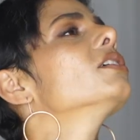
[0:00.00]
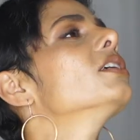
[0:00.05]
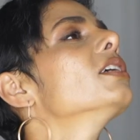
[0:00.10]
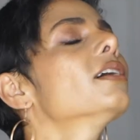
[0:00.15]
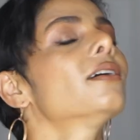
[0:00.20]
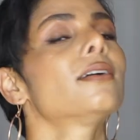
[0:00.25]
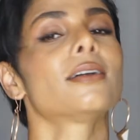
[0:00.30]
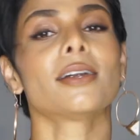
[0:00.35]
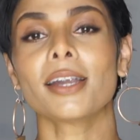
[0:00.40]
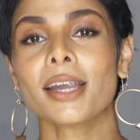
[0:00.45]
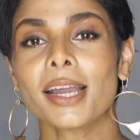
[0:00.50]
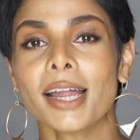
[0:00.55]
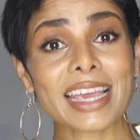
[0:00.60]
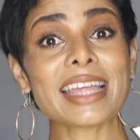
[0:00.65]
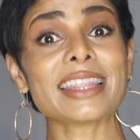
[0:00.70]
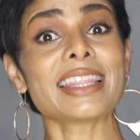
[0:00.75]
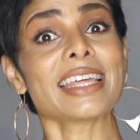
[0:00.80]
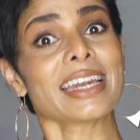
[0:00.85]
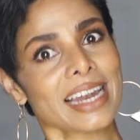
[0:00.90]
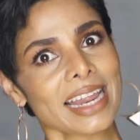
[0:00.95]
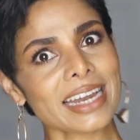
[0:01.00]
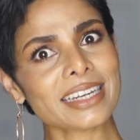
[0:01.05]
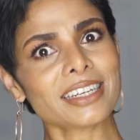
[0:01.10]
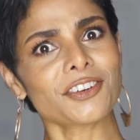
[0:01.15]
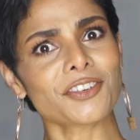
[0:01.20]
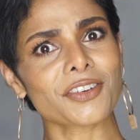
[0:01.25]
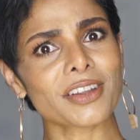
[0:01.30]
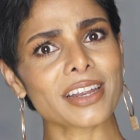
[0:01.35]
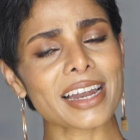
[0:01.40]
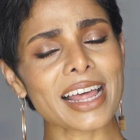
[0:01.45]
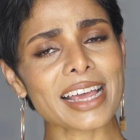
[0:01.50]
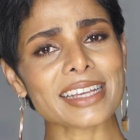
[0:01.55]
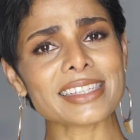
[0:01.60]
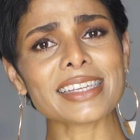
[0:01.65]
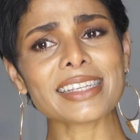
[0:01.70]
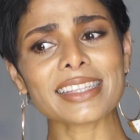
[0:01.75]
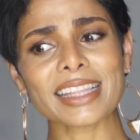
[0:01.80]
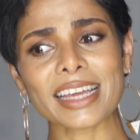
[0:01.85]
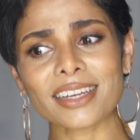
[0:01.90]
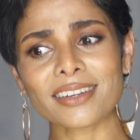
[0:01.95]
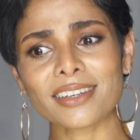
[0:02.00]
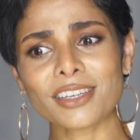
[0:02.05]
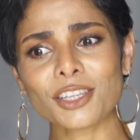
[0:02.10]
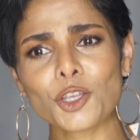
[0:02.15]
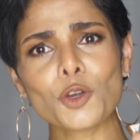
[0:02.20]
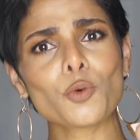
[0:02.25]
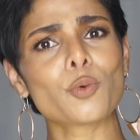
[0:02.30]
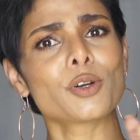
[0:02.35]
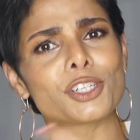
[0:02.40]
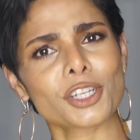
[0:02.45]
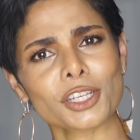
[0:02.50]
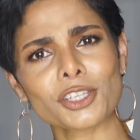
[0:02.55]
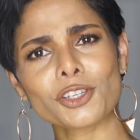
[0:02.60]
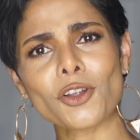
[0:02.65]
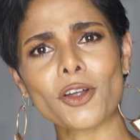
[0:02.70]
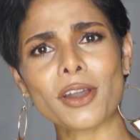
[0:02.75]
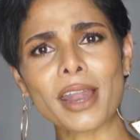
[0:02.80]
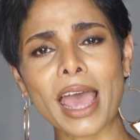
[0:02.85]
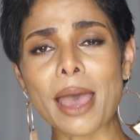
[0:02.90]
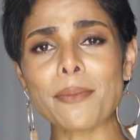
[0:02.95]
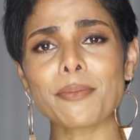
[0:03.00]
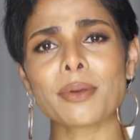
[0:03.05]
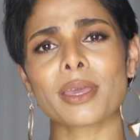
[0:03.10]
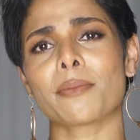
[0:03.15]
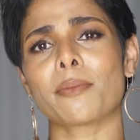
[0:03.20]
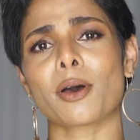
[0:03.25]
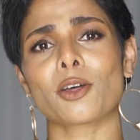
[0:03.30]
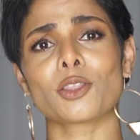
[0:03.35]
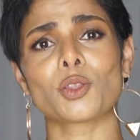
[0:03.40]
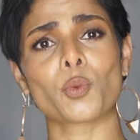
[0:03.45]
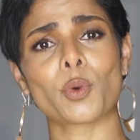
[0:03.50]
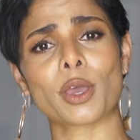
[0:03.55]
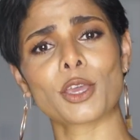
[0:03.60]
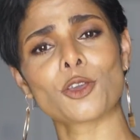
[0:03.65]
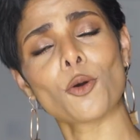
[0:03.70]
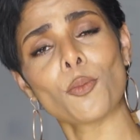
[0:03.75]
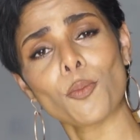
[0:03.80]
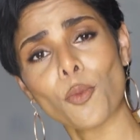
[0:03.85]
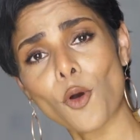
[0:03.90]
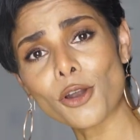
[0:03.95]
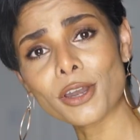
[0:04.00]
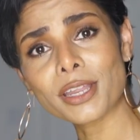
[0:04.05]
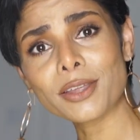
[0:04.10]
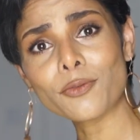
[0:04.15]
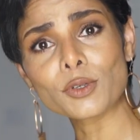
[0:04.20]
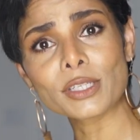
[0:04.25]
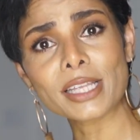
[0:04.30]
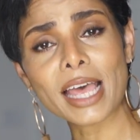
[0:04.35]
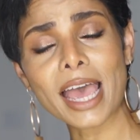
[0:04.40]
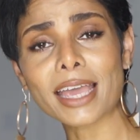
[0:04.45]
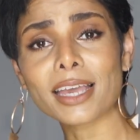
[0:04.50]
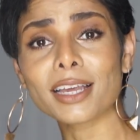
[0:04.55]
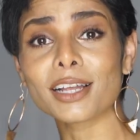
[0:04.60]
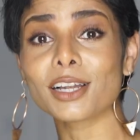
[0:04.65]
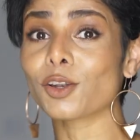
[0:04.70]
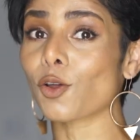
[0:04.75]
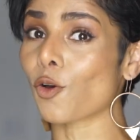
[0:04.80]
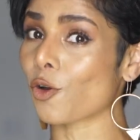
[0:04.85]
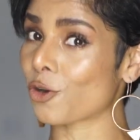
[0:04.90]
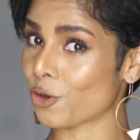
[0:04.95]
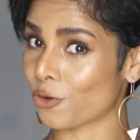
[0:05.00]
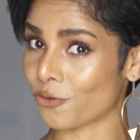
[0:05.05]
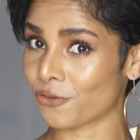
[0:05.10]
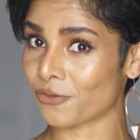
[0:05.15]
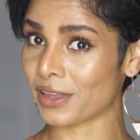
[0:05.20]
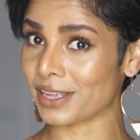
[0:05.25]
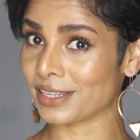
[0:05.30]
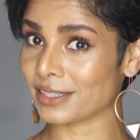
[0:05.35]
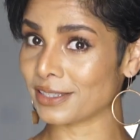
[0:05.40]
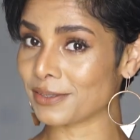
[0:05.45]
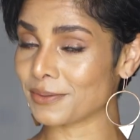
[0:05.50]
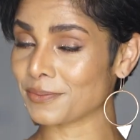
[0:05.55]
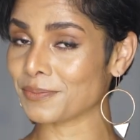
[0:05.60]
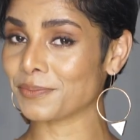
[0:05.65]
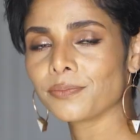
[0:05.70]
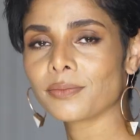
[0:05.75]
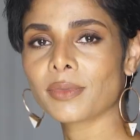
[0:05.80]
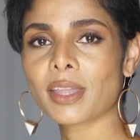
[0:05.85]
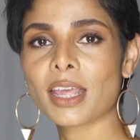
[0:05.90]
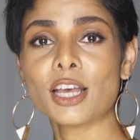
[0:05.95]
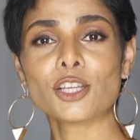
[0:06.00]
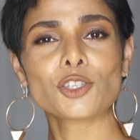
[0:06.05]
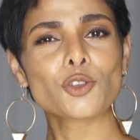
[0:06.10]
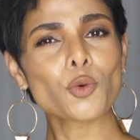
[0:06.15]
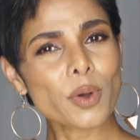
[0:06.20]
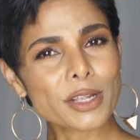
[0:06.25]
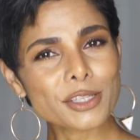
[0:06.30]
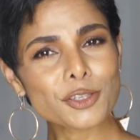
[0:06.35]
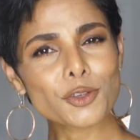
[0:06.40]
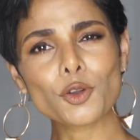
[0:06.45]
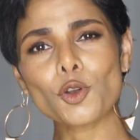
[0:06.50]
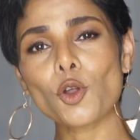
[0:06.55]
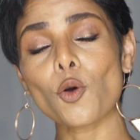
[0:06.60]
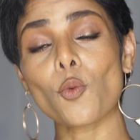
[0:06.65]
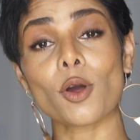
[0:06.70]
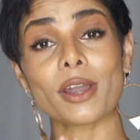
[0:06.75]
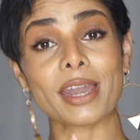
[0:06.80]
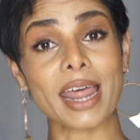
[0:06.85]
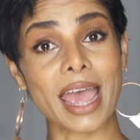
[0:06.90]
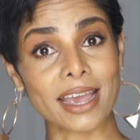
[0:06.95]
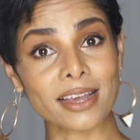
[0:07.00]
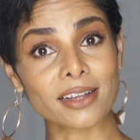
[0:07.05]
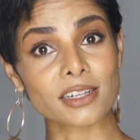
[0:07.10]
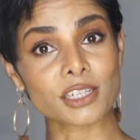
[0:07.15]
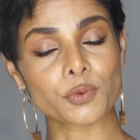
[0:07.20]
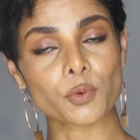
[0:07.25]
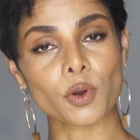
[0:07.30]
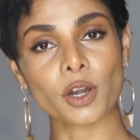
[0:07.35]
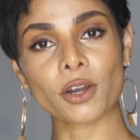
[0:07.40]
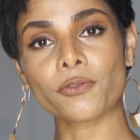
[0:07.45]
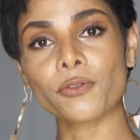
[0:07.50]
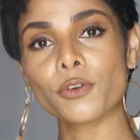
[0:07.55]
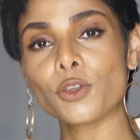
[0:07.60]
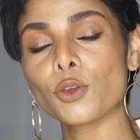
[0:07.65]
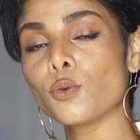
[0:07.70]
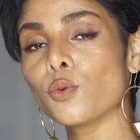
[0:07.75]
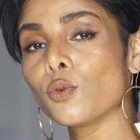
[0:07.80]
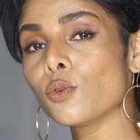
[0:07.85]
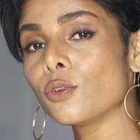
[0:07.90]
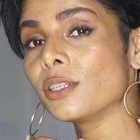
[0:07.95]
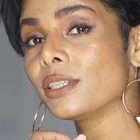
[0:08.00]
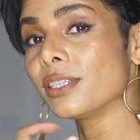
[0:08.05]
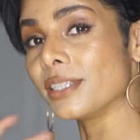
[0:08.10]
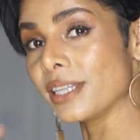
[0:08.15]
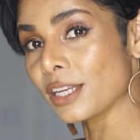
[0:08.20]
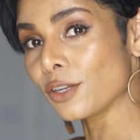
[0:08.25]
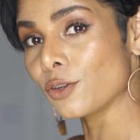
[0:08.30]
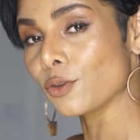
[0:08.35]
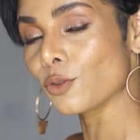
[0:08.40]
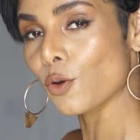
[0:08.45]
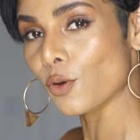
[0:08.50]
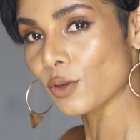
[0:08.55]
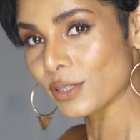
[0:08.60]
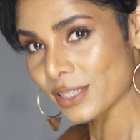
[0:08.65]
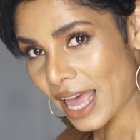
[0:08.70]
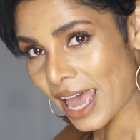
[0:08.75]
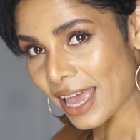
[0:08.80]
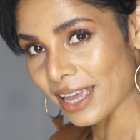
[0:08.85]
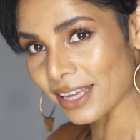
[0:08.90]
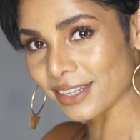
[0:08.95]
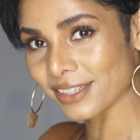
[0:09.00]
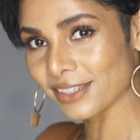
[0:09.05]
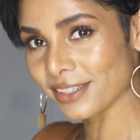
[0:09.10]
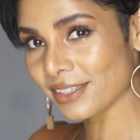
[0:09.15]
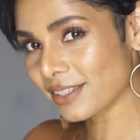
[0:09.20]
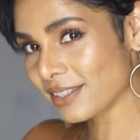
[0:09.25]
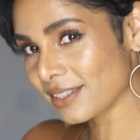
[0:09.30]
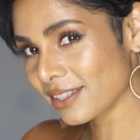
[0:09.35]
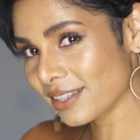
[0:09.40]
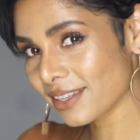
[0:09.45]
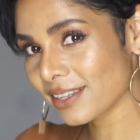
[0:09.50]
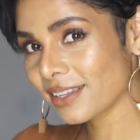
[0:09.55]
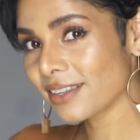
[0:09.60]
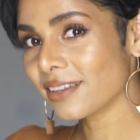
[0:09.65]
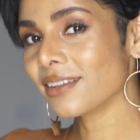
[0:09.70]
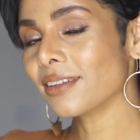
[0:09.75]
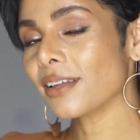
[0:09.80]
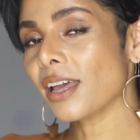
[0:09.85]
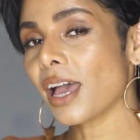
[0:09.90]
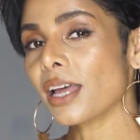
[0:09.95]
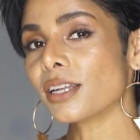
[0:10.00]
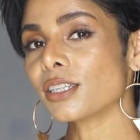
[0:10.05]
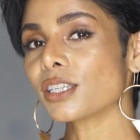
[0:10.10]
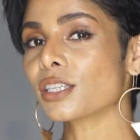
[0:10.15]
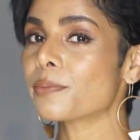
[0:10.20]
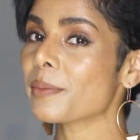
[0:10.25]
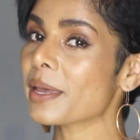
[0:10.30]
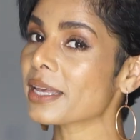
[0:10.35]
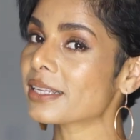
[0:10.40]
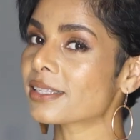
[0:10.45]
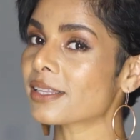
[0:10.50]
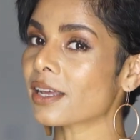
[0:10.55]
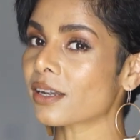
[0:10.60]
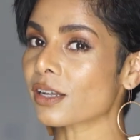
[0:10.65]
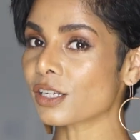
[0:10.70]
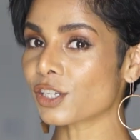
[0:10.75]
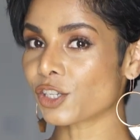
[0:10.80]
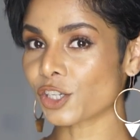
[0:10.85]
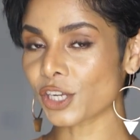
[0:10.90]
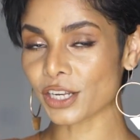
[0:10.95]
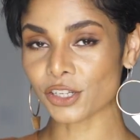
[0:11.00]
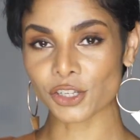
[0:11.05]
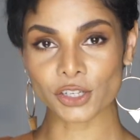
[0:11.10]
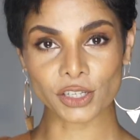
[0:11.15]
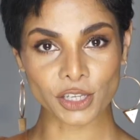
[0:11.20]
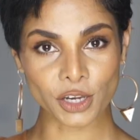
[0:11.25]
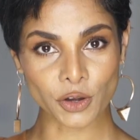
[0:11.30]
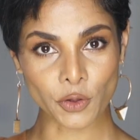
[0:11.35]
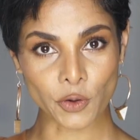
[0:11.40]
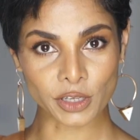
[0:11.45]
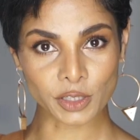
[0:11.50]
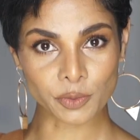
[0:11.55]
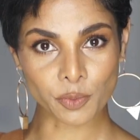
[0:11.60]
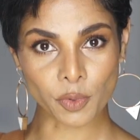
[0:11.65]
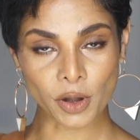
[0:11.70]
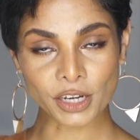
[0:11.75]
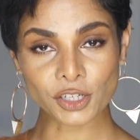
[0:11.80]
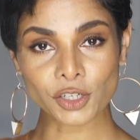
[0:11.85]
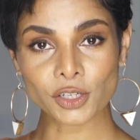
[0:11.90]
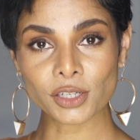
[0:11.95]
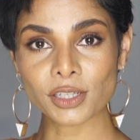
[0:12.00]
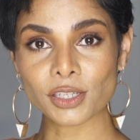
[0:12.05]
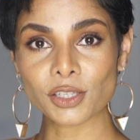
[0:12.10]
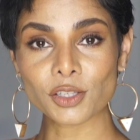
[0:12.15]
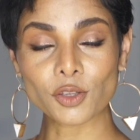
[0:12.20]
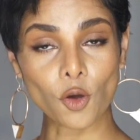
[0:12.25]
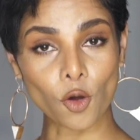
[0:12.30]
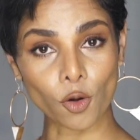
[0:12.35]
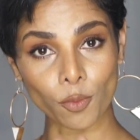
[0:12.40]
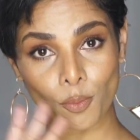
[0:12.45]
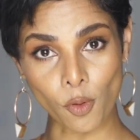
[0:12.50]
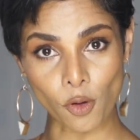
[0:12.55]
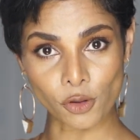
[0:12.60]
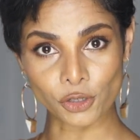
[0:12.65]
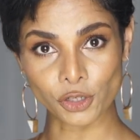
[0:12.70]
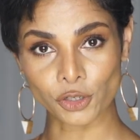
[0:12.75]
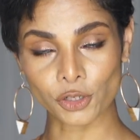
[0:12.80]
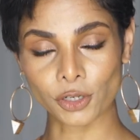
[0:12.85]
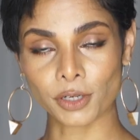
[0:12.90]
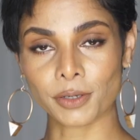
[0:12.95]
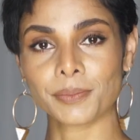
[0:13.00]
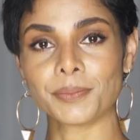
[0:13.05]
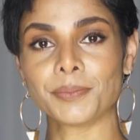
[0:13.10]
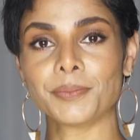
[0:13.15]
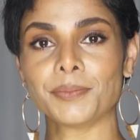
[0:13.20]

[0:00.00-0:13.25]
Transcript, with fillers: here, and then later realizing that you were just not happy about the way your body was angled or your face. So once you know what angles work for you, stick to those angles and just make subtle changes in your expressions or posture.